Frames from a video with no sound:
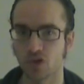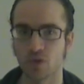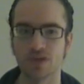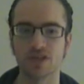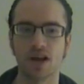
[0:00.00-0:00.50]
so
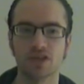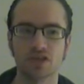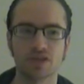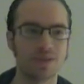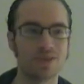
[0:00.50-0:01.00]
it's not
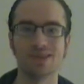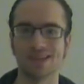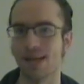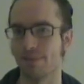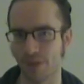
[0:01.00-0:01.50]
just the
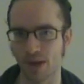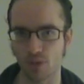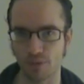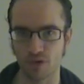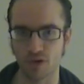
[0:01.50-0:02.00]
same thing
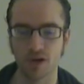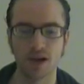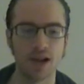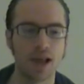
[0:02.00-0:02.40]
over.